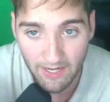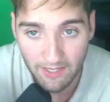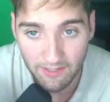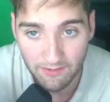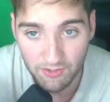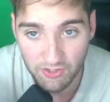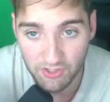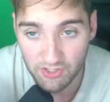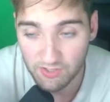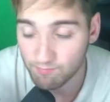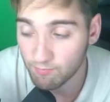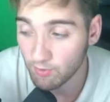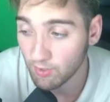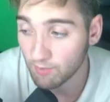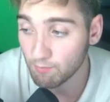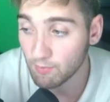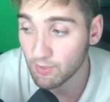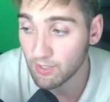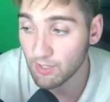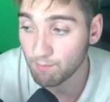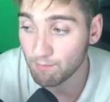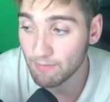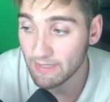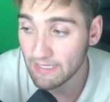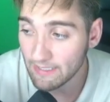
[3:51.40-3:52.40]
The smart
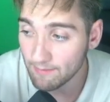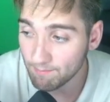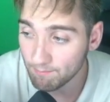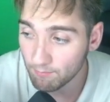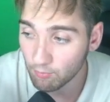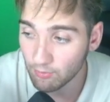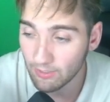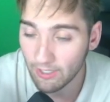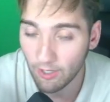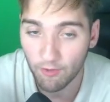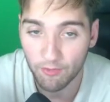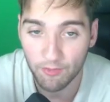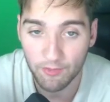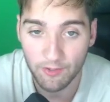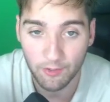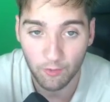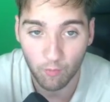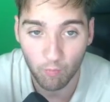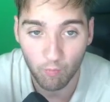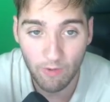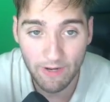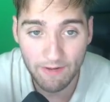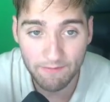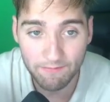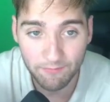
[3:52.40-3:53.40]
money people out there
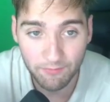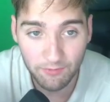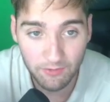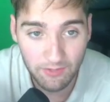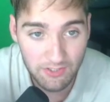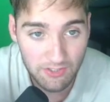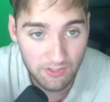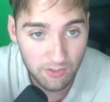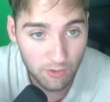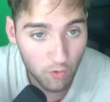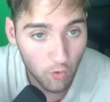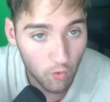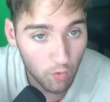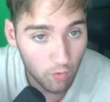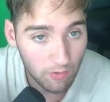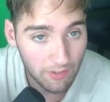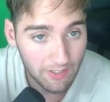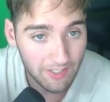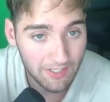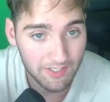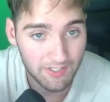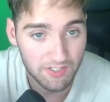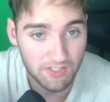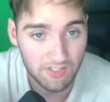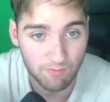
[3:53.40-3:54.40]
wait for this
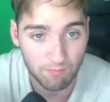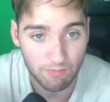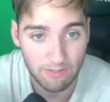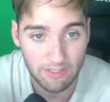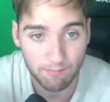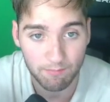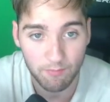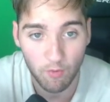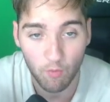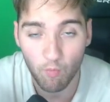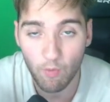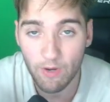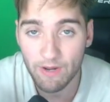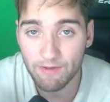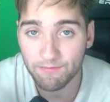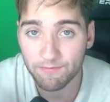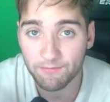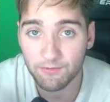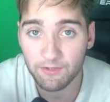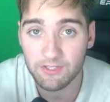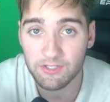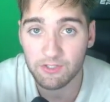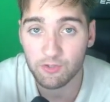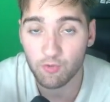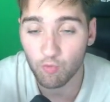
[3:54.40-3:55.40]
liquidity sweep, wait
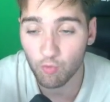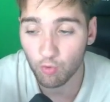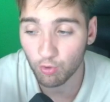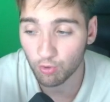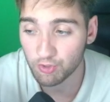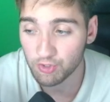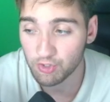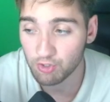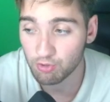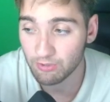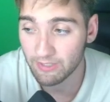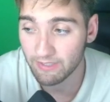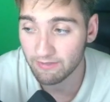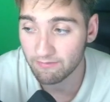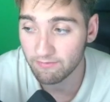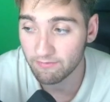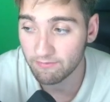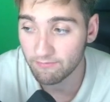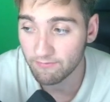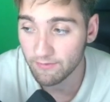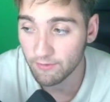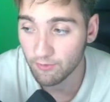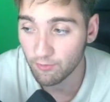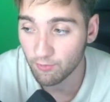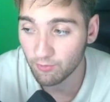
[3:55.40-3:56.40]
for these orders to get
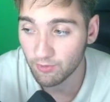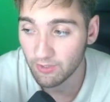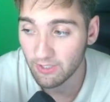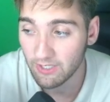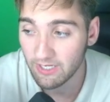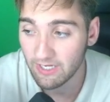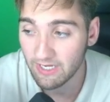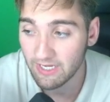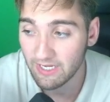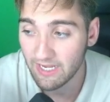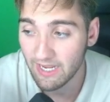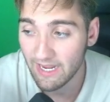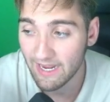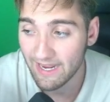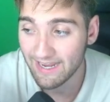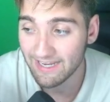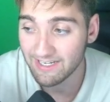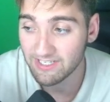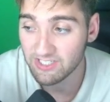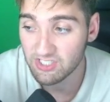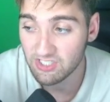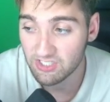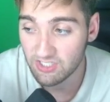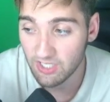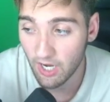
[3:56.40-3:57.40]
filled
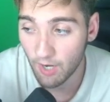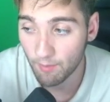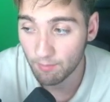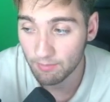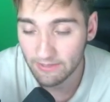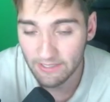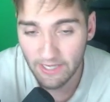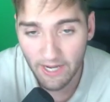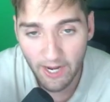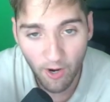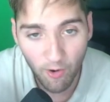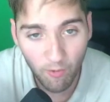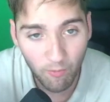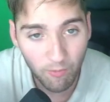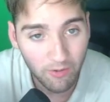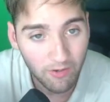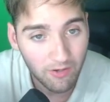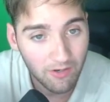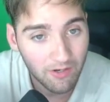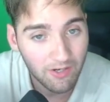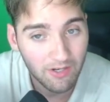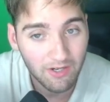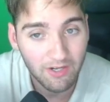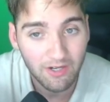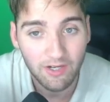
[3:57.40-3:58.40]
and stopped out,
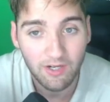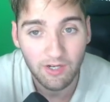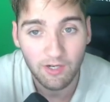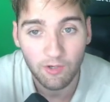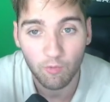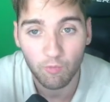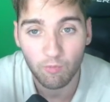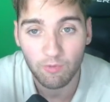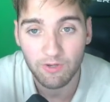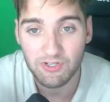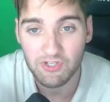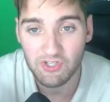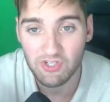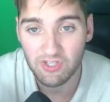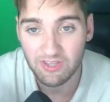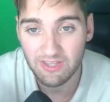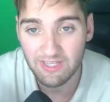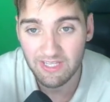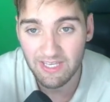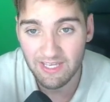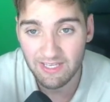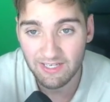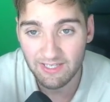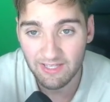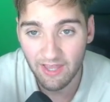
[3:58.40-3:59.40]
which
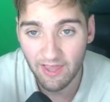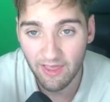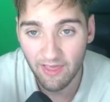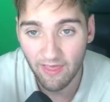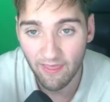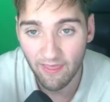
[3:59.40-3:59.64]
then